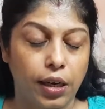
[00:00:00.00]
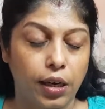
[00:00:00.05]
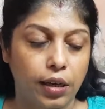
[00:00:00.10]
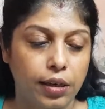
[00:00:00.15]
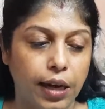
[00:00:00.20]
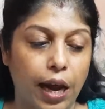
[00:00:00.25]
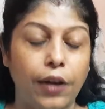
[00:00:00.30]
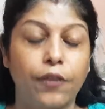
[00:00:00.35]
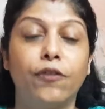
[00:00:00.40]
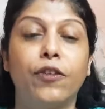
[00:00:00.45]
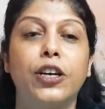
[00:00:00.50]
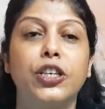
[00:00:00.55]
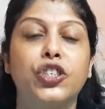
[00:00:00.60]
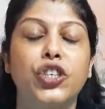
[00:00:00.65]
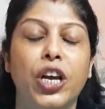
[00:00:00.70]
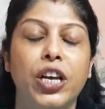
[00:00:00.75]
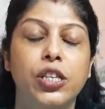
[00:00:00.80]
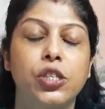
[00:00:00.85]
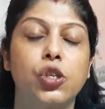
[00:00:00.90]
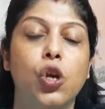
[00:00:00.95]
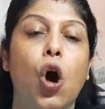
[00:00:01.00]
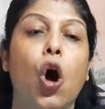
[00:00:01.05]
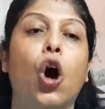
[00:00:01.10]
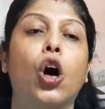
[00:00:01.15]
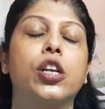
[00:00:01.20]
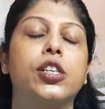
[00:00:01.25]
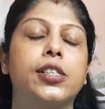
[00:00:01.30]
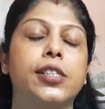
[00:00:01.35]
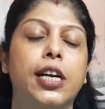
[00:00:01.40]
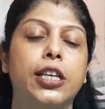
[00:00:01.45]
convergence
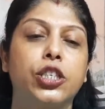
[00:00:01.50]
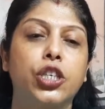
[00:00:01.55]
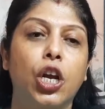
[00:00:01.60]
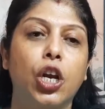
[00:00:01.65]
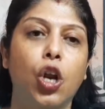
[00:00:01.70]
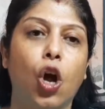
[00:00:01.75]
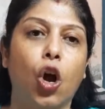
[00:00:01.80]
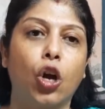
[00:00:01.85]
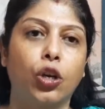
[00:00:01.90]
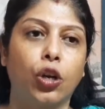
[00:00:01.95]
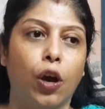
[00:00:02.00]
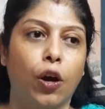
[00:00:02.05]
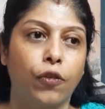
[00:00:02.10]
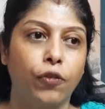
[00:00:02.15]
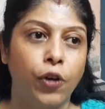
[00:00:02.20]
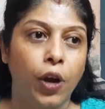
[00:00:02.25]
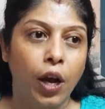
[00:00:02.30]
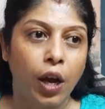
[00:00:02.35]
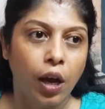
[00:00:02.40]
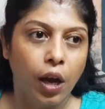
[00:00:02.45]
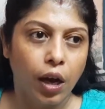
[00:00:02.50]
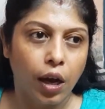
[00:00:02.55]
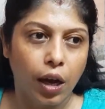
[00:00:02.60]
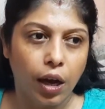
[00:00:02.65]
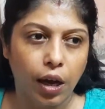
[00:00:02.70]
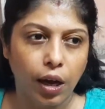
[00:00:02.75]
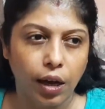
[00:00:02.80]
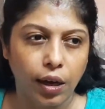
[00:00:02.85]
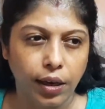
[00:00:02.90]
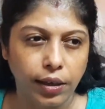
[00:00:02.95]
or such a lot
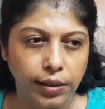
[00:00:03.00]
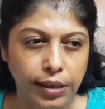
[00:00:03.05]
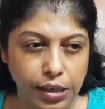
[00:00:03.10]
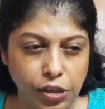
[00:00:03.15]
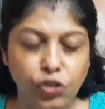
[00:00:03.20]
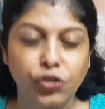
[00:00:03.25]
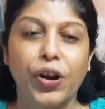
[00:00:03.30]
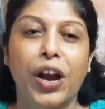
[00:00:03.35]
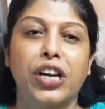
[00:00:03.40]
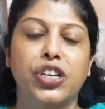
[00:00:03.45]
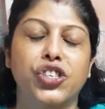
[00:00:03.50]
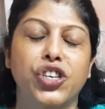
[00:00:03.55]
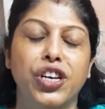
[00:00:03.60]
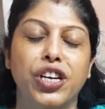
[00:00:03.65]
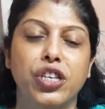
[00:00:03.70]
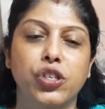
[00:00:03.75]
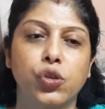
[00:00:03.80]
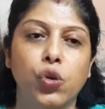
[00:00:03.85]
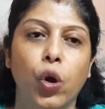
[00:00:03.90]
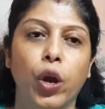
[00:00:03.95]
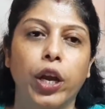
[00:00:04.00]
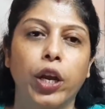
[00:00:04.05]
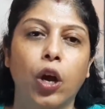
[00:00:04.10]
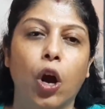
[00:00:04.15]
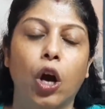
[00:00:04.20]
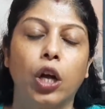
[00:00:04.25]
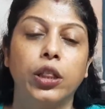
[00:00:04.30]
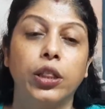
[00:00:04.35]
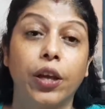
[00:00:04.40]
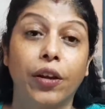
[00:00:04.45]
of destruction is going
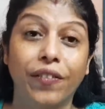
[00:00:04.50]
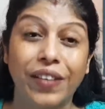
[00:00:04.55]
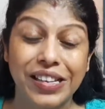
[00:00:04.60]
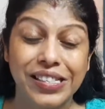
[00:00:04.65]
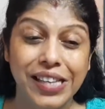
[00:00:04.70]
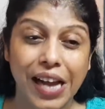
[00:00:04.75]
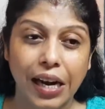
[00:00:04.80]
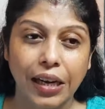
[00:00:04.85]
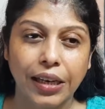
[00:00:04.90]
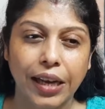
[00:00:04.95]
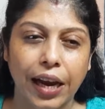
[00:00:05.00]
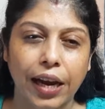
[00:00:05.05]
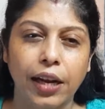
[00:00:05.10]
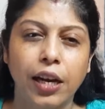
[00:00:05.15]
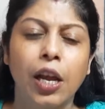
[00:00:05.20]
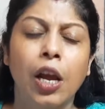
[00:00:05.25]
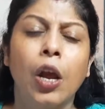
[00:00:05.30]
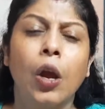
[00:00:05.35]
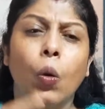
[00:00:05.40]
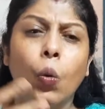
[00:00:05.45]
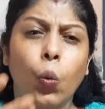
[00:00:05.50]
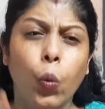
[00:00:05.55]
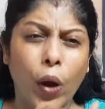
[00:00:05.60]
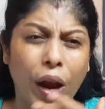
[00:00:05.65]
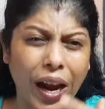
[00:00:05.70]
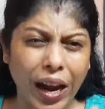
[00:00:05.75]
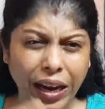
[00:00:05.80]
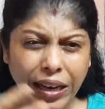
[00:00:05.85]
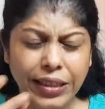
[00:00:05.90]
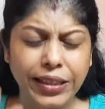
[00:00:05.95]
on, the resultant
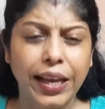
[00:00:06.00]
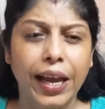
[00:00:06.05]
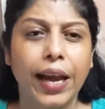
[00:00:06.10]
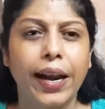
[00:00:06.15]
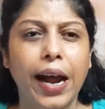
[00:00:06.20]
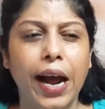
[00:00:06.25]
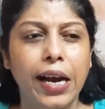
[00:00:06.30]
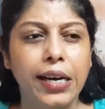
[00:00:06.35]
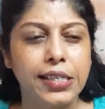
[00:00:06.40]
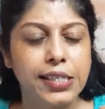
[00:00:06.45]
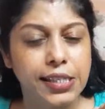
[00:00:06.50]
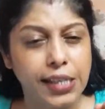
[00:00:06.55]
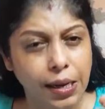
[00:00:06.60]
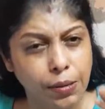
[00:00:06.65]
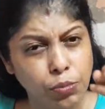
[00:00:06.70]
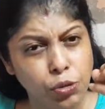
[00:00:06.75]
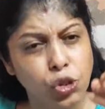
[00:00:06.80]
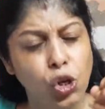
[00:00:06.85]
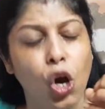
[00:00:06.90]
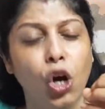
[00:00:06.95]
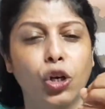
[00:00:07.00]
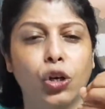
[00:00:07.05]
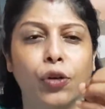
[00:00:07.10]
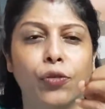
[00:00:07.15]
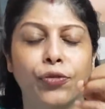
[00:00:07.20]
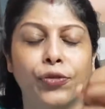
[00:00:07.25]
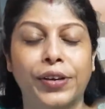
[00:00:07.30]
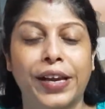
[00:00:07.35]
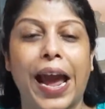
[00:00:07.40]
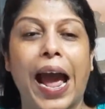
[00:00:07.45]
where there are some sort
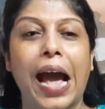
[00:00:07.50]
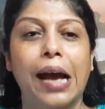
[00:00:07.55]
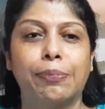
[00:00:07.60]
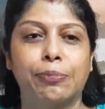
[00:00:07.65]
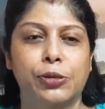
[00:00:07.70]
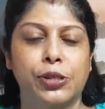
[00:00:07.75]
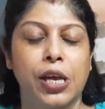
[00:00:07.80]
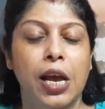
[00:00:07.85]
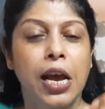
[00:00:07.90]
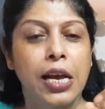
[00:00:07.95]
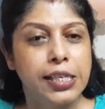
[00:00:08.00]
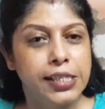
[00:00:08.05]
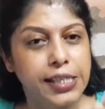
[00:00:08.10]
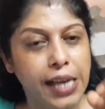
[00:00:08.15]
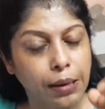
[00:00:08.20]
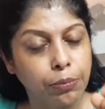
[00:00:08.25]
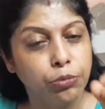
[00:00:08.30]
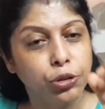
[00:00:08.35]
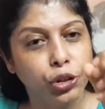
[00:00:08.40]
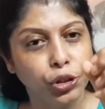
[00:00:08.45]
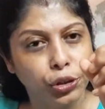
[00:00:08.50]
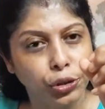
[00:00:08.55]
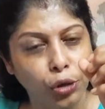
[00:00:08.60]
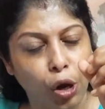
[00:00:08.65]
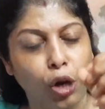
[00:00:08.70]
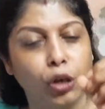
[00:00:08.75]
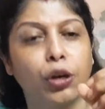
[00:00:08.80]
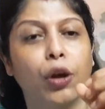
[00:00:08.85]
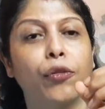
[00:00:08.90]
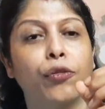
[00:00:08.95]
of gaps, some
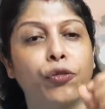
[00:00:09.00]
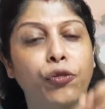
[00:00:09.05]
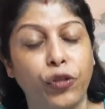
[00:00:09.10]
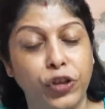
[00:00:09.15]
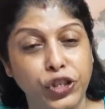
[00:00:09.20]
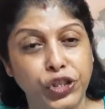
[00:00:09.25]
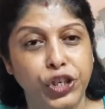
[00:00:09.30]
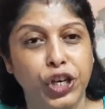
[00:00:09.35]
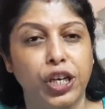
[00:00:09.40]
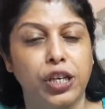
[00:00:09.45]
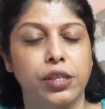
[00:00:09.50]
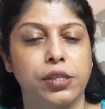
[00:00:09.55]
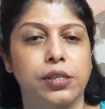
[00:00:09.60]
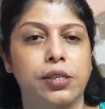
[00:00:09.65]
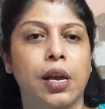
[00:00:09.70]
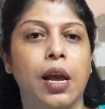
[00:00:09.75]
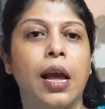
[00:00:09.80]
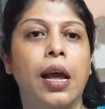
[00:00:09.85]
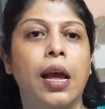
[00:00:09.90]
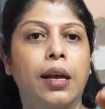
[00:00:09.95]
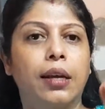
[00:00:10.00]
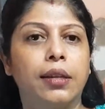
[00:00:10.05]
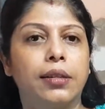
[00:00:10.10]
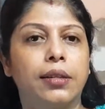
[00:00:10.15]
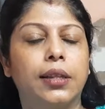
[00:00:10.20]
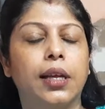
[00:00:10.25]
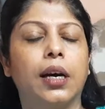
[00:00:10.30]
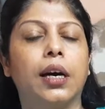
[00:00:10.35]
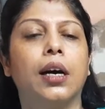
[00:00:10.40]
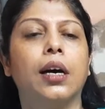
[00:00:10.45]
sort of fissures,
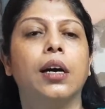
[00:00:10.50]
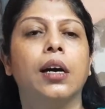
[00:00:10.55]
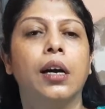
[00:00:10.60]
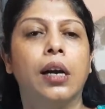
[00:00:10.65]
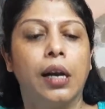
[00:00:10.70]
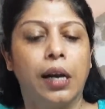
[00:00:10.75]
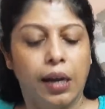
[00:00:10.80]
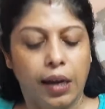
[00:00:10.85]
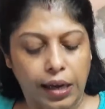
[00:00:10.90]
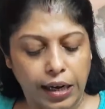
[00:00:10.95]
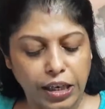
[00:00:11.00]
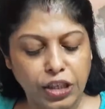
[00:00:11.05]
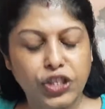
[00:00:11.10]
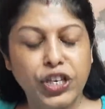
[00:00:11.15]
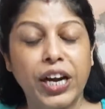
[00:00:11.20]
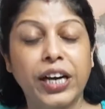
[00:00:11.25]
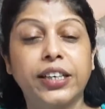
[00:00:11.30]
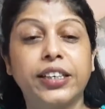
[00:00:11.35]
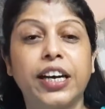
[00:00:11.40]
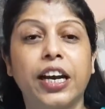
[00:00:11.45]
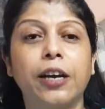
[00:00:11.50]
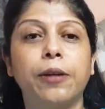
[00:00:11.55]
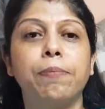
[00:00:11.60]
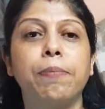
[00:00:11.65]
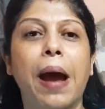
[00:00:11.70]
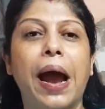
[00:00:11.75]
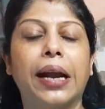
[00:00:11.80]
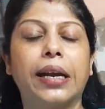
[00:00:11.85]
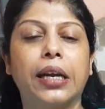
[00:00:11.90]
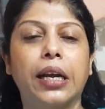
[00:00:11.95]
the ejected
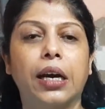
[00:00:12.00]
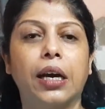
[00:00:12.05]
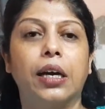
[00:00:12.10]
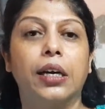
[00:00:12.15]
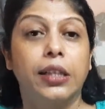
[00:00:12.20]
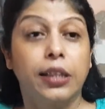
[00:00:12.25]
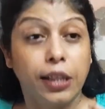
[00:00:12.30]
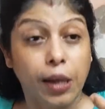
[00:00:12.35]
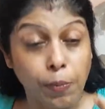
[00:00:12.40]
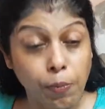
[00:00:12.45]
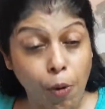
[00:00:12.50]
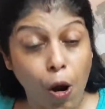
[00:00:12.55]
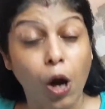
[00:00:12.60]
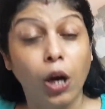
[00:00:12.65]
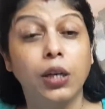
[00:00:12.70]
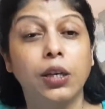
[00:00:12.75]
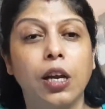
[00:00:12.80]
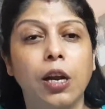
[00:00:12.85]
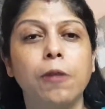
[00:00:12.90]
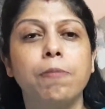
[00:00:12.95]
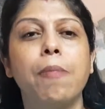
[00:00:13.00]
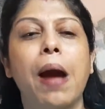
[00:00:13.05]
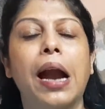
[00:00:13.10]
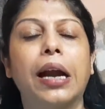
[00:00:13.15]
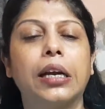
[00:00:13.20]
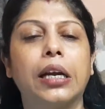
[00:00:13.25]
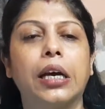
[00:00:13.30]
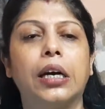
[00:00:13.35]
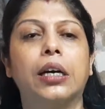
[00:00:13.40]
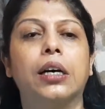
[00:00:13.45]
matter, the molten
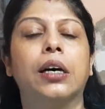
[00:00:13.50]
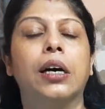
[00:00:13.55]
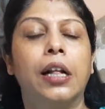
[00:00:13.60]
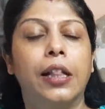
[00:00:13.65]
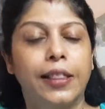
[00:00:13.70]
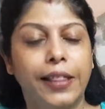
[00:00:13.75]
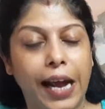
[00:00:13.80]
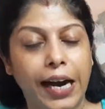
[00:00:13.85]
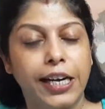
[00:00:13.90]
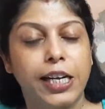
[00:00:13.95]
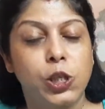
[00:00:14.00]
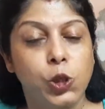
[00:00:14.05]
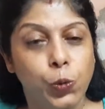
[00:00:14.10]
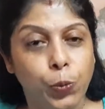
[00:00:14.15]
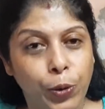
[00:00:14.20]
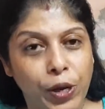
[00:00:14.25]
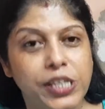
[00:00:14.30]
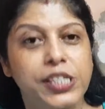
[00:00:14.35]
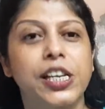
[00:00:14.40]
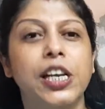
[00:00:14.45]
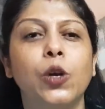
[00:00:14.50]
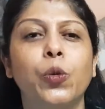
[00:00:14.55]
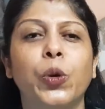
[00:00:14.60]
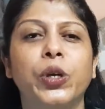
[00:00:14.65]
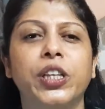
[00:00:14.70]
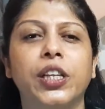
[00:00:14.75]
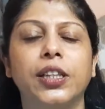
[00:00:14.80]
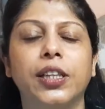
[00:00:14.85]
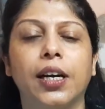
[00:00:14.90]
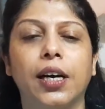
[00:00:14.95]
matter that is present
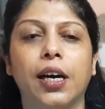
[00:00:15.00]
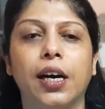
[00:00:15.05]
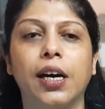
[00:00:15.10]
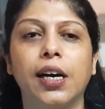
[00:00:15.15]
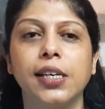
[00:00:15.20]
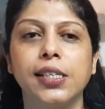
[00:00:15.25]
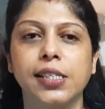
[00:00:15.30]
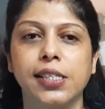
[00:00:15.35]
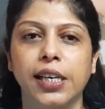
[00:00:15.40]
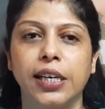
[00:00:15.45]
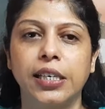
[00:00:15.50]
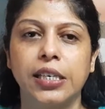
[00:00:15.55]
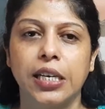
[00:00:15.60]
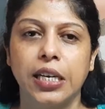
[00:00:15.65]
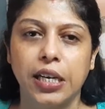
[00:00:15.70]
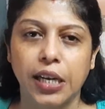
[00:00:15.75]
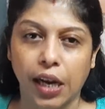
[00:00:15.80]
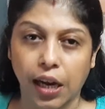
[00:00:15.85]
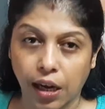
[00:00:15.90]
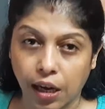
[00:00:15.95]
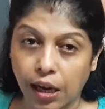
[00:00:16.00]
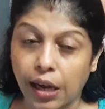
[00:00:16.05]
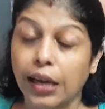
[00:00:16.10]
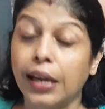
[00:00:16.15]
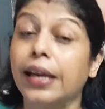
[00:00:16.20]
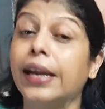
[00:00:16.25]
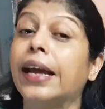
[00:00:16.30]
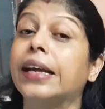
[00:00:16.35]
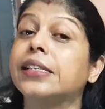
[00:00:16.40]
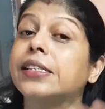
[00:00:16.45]
within the earth's interior
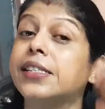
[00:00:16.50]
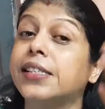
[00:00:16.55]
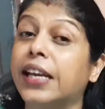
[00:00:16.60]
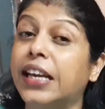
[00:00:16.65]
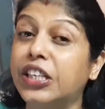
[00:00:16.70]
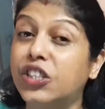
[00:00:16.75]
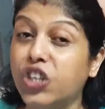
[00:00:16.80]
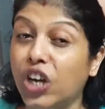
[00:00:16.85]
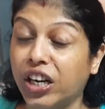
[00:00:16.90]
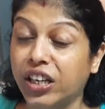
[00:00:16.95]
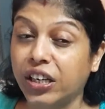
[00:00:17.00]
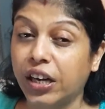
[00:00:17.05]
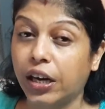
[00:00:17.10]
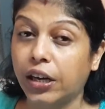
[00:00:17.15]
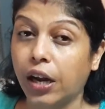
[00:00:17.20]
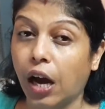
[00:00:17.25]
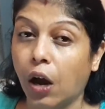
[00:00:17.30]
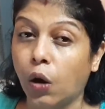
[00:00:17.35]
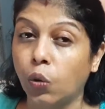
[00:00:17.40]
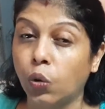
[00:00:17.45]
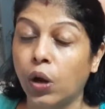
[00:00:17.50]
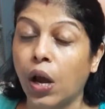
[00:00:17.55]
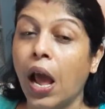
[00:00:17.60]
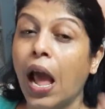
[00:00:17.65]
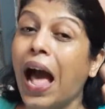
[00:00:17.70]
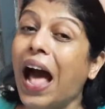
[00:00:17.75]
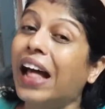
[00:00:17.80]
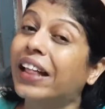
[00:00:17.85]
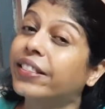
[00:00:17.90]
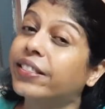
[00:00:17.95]
gets ejected out,
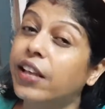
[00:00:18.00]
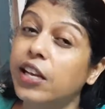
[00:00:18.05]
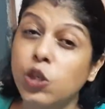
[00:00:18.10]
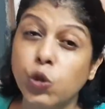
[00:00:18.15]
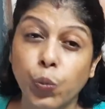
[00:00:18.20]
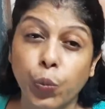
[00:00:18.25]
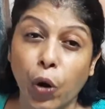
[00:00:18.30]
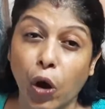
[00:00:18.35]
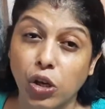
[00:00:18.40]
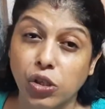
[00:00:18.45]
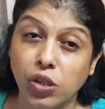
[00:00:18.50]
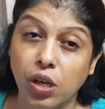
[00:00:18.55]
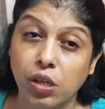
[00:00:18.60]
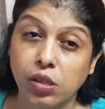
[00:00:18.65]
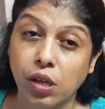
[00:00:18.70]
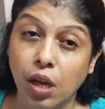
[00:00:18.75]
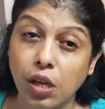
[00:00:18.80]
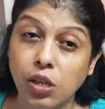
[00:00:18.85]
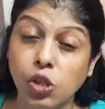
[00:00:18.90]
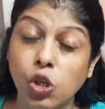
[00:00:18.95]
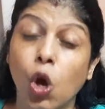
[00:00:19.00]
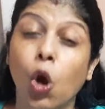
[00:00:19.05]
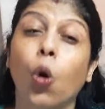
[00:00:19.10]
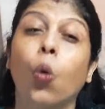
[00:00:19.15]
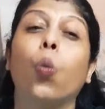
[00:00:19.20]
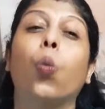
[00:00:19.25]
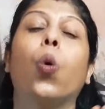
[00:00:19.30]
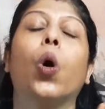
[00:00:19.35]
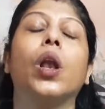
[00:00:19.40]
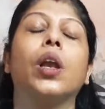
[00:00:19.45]
and this process is
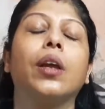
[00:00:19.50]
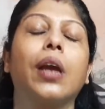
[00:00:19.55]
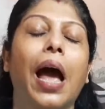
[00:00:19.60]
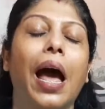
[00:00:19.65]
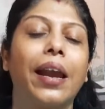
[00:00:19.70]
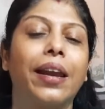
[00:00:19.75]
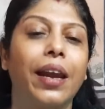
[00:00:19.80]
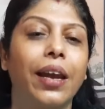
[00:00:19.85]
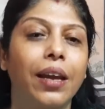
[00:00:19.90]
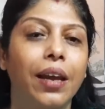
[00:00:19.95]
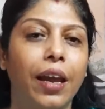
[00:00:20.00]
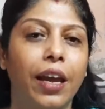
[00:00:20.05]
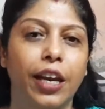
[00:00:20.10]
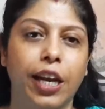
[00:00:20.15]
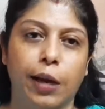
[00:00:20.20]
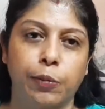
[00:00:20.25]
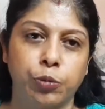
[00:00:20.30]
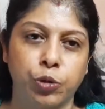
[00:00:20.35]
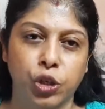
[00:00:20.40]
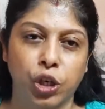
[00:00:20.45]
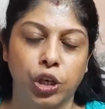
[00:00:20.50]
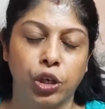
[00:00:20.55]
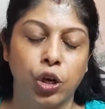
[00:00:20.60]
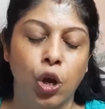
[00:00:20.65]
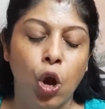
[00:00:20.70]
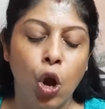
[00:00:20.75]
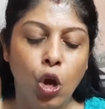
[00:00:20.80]
volcanic eruption.